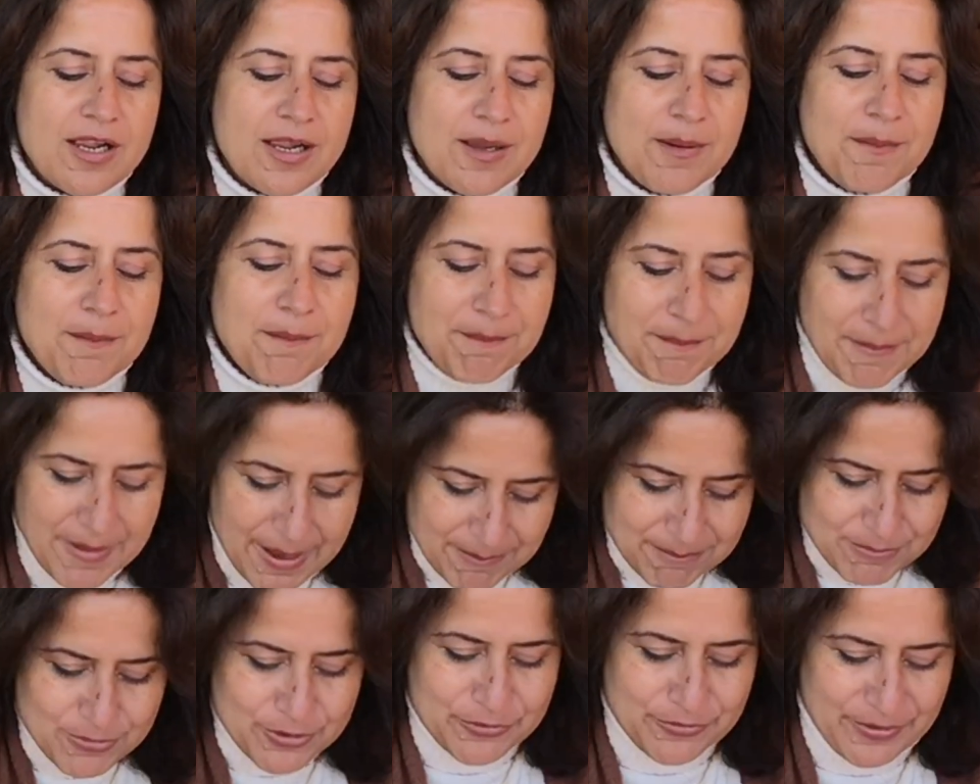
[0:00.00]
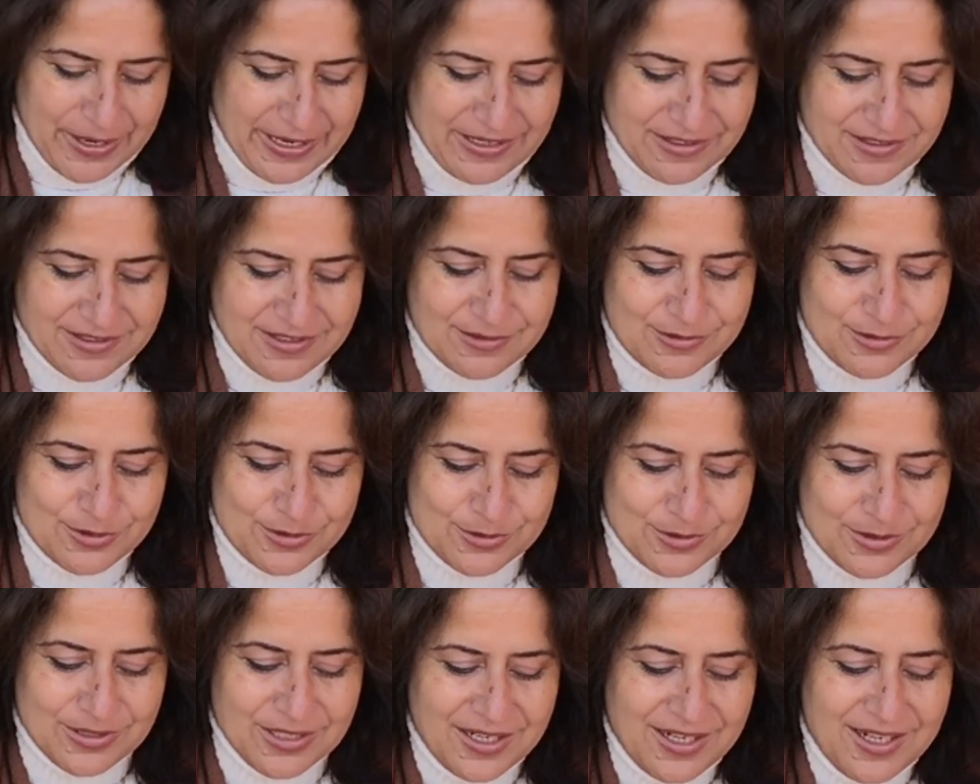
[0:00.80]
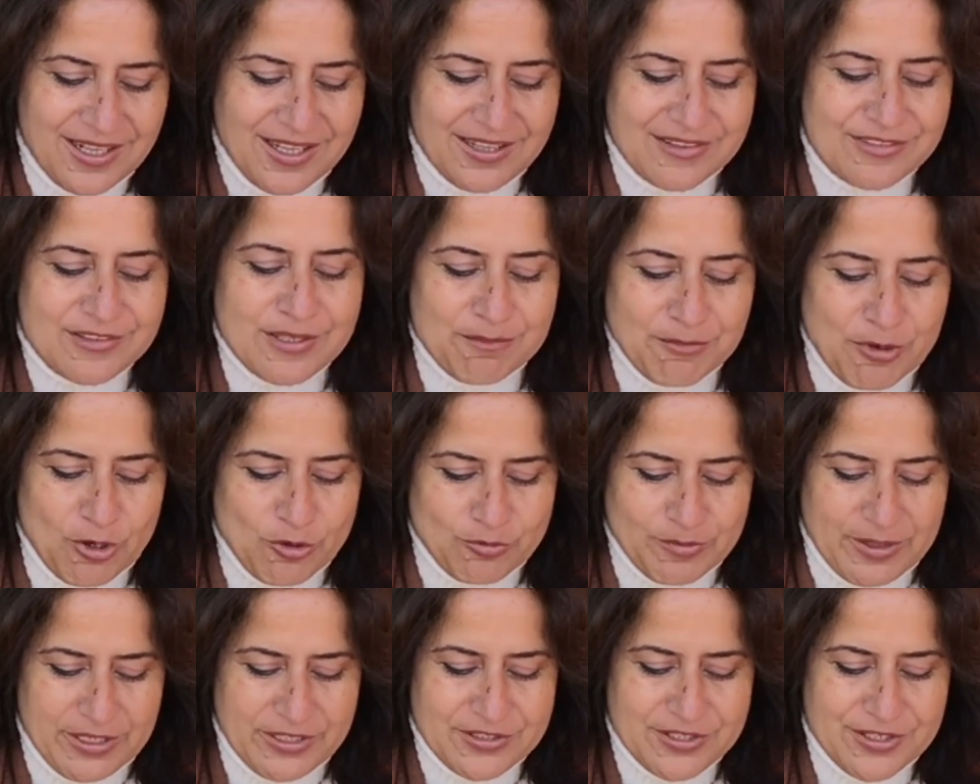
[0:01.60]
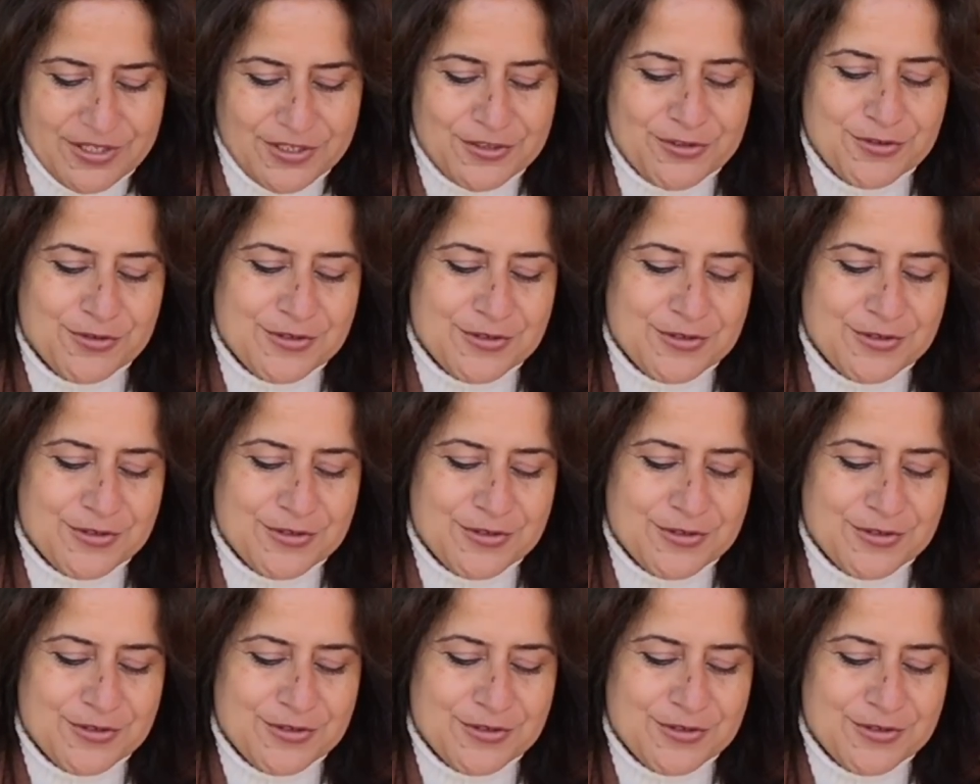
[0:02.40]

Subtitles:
commemorate the moment.